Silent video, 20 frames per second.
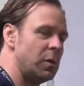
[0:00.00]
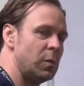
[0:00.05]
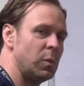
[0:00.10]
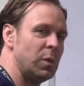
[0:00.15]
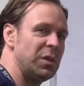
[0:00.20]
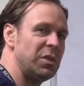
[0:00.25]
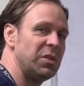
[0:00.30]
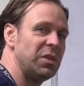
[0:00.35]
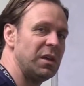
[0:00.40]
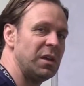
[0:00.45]
what
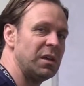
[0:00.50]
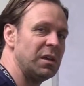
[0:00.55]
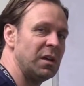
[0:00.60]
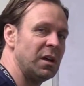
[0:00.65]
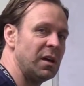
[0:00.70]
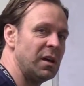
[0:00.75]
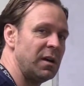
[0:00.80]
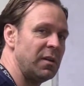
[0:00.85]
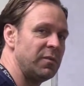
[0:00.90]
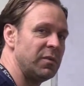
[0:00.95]
we think
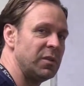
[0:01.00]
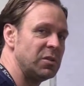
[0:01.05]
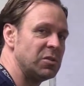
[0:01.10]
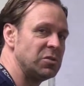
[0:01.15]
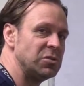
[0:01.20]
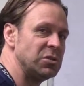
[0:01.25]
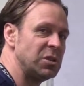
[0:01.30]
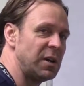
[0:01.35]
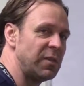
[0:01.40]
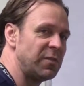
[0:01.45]
of as
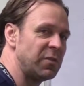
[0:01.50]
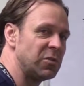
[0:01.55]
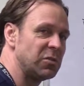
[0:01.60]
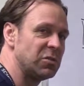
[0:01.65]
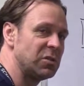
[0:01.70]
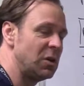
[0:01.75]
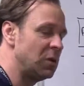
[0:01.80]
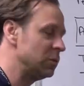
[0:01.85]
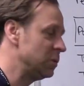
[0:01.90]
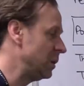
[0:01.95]

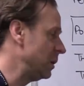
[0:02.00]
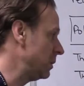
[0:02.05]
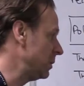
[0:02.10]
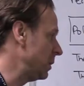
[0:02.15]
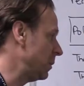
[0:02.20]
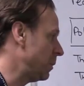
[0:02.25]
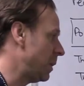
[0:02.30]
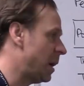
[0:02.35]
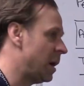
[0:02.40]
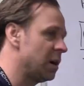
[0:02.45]
Jeffersonian
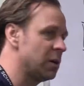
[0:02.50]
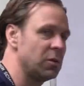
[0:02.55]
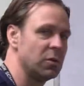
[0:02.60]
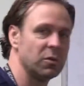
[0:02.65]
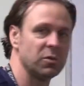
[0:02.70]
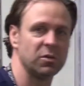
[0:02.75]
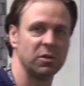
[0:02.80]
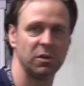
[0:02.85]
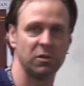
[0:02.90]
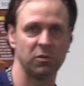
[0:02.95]

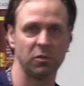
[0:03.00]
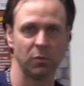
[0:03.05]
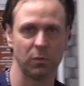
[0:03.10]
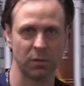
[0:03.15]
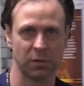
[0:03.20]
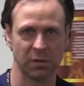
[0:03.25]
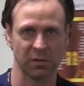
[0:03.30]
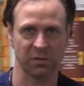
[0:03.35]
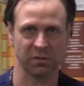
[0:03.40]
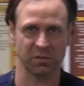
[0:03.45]
democracy to
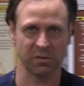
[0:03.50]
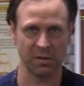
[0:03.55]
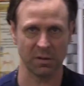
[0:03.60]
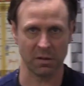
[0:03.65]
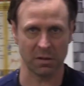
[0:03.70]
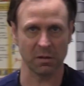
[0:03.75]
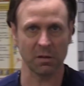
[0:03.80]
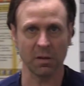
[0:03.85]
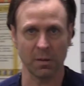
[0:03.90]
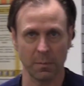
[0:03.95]
an
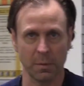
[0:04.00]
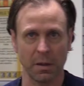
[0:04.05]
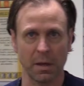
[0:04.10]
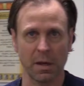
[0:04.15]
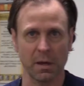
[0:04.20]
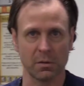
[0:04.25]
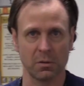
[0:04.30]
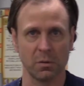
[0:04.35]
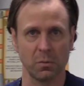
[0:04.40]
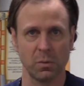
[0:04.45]
extent coming
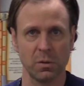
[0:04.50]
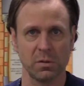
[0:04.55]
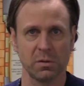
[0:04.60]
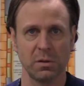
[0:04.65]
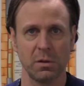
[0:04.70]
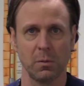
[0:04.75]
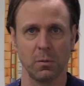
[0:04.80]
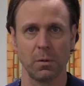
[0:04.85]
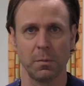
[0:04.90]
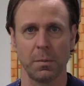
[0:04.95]
out of the
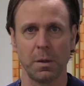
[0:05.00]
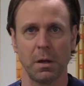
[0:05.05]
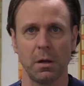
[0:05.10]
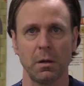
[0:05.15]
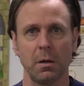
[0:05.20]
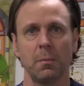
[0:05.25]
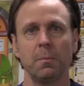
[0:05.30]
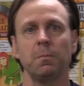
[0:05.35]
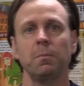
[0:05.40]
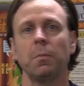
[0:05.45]
Whiskey
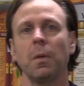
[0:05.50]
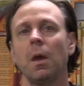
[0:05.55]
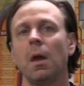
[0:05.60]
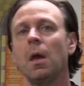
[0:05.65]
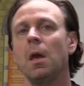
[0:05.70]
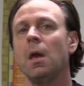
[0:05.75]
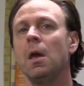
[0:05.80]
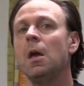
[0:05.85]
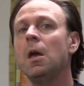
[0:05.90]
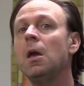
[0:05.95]
Rebellion.
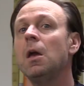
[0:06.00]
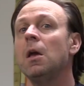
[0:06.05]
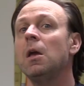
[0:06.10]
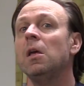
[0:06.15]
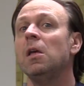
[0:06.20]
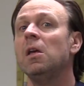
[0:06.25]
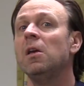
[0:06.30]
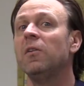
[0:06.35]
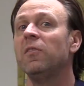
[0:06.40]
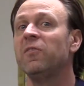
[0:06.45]

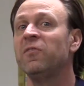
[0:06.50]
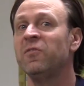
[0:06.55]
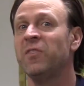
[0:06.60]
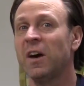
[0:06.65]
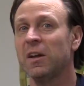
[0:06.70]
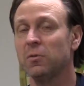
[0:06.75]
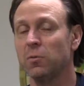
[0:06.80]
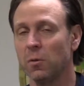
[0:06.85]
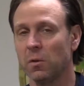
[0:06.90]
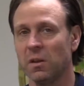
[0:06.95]

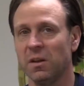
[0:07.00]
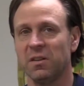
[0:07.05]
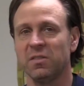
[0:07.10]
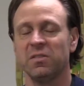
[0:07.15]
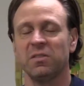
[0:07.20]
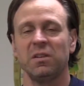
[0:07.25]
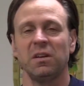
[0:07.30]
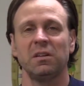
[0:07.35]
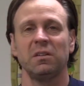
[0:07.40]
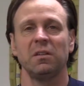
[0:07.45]

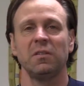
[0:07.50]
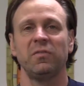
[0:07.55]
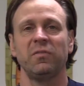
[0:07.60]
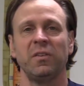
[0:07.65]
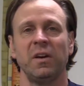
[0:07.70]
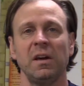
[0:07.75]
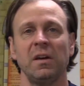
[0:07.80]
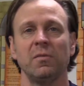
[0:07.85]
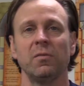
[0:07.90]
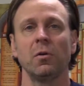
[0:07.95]
Federalists tend
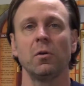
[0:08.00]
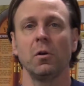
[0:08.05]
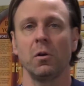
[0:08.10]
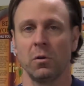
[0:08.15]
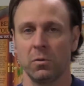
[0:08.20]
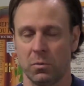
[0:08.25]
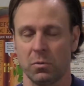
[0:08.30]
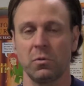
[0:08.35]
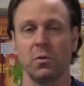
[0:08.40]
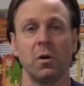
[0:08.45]

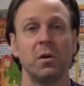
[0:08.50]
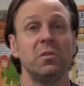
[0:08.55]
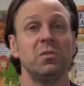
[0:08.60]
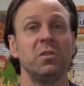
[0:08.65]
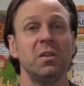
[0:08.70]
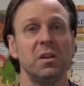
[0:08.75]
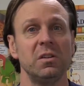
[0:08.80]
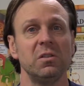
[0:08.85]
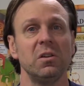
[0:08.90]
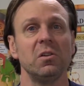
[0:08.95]

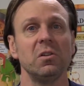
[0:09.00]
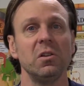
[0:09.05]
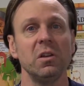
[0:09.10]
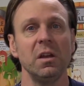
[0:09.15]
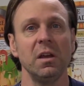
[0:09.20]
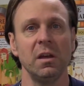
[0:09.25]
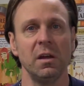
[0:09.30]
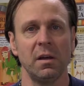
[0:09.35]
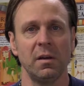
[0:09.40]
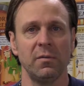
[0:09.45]
to
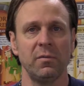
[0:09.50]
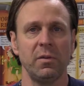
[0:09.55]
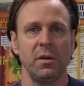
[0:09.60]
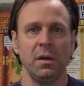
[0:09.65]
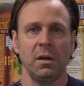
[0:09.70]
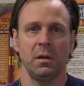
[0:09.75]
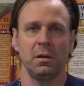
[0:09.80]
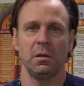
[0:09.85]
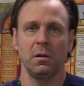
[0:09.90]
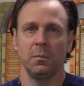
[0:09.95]
live
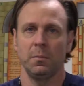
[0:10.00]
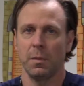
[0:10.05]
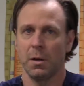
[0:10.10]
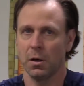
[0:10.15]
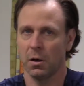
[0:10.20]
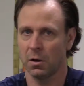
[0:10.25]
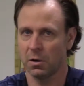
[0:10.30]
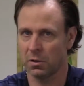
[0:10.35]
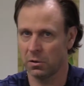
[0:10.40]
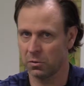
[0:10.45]
in
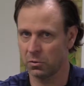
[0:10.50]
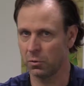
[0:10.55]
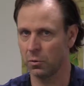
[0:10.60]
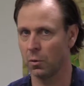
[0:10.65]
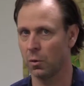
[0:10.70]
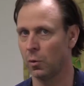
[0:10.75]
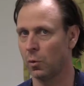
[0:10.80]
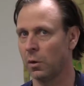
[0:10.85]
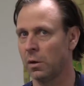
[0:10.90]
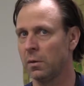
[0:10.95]
America's
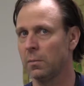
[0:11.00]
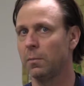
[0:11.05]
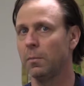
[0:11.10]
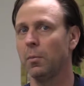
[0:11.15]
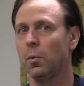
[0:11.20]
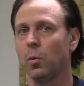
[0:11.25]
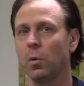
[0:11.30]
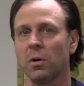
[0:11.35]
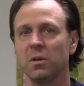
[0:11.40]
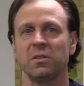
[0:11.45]
growing
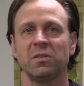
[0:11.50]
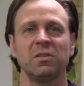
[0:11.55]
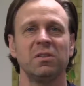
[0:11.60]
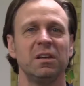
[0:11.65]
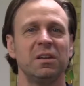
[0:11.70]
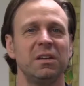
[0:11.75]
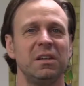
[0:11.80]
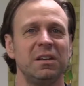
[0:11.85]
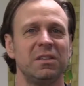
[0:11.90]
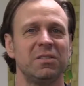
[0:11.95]
port
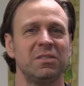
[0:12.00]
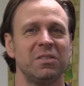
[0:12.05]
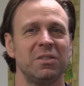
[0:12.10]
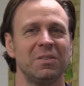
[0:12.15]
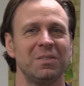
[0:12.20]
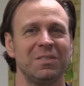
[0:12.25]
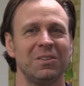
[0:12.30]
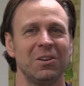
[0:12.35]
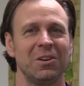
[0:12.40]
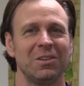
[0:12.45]
cities
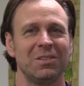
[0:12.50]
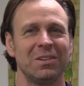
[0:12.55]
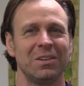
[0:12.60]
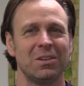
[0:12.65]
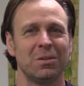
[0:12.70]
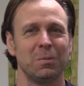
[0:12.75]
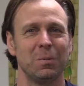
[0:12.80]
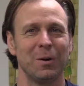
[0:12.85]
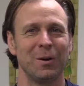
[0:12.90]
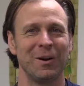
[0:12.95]
during
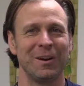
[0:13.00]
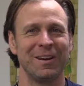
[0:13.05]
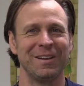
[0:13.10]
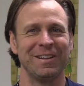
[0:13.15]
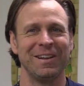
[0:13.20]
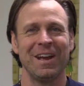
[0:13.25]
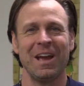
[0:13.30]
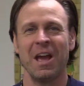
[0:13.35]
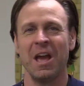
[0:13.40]
this period